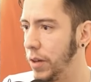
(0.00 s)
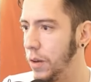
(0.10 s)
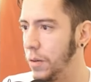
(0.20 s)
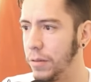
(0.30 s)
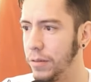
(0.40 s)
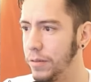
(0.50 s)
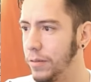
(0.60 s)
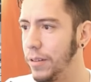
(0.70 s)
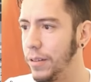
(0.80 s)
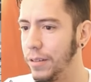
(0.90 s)
know,
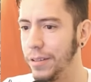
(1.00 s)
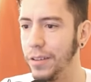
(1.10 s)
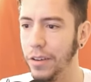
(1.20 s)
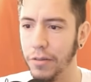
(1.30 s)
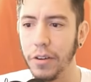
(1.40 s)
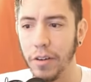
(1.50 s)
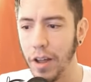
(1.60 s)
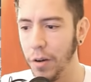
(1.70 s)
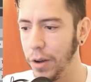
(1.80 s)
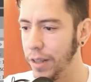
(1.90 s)
if you don't
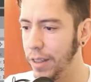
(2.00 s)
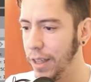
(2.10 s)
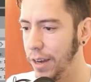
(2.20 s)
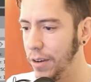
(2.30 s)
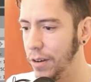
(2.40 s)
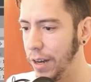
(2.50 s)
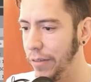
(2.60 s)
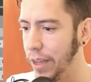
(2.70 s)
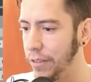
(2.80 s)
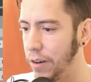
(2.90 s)
know it, then you're
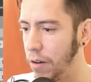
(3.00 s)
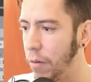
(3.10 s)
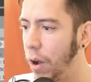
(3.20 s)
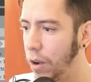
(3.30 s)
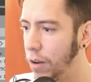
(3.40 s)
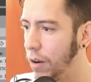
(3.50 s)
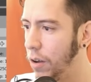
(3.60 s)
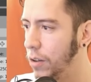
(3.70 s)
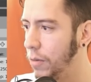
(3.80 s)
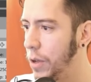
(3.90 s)
living under a rock.
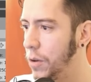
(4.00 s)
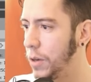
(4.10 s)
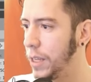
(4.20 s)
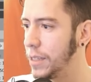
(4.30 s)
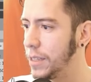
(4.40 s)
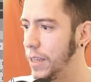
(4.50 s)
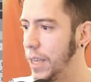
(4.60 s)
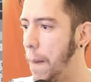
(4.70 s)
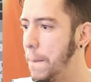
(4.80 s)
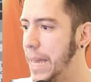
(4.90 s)
Local view, it's the
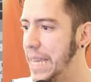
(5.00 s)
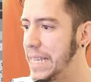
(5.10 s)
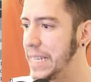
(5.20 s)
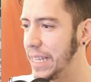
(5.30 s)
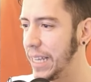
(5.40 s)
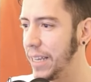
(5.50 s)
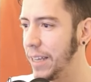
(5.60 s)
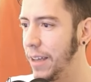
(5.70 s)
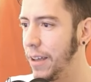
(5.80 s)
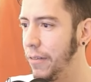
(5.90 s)

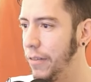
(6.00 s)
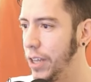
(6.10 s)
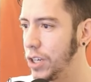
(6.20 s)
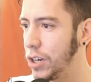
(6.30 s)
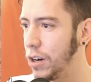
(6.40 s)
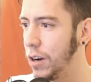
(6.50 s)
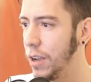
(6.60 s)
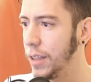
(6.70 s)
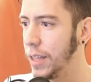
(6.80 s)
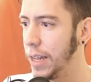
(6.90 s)
amazing feature
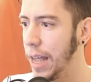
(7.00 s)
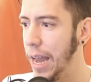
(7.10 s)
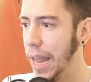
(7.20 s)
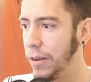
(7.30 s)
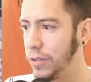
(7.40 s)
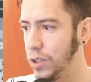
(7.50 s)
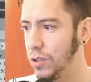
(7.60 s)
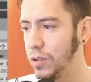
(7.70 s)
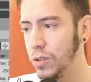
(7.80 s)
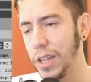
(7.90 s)
that allows you
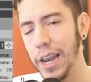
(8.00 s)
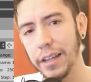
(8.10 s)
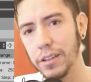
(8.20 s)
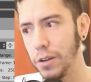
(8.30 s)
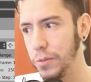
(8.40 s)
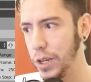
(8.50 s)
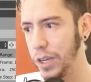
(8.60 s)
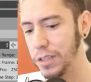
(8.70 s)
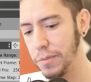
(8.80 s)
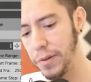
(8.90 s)
to select
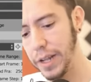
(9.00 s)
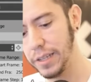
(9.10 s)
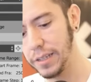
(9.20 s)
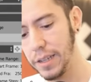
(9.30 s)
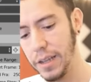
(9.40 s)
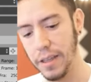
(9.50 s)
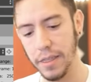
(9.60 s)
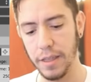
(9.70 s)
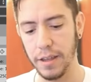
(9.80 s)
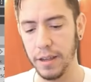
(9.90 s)
objects, press
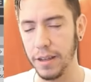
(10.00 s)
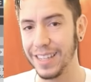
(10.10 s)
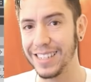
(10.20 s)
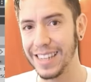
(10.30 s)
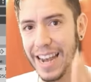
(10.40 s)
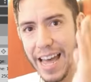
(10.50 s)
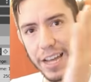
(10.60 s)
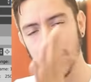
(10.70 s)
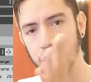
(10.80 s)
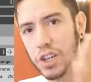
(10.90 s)
the
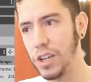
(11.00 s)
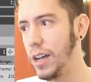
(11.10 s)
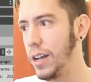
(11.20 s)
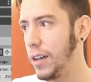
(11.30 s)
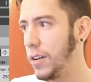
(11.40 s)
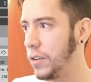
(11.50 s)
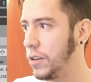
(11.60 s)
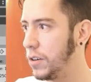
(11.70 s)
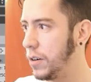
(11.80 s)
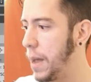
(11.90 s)
slash on
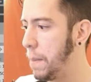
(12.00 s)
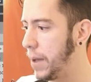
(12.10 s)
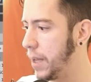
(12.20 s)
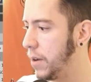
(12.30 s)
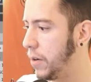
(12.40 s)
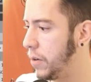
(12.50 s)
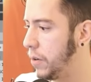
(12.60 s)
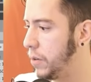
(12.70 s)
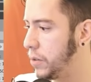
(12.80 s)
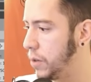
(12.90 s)
your numpad, or
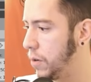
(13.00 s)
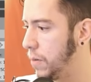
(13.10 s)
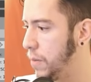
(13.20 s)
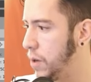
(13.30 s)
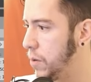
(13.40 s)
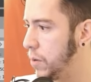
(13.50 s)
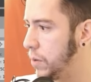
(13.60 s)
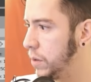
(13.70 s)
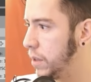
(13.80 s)
also view